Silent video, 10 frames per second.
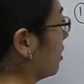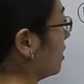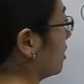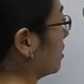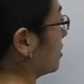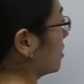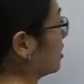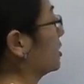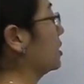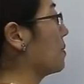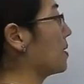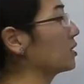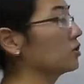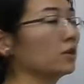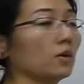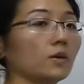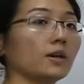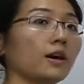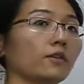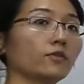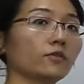it yields the same answer that we got